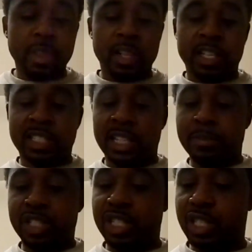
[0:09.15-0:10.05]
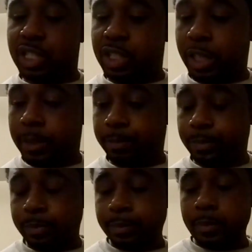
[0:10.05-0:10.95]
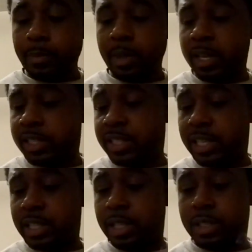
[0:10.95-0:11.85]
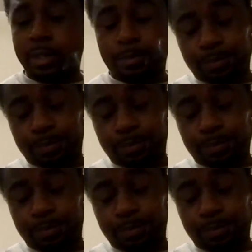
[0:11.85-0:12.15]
your Slim Jesus shit and Stitches.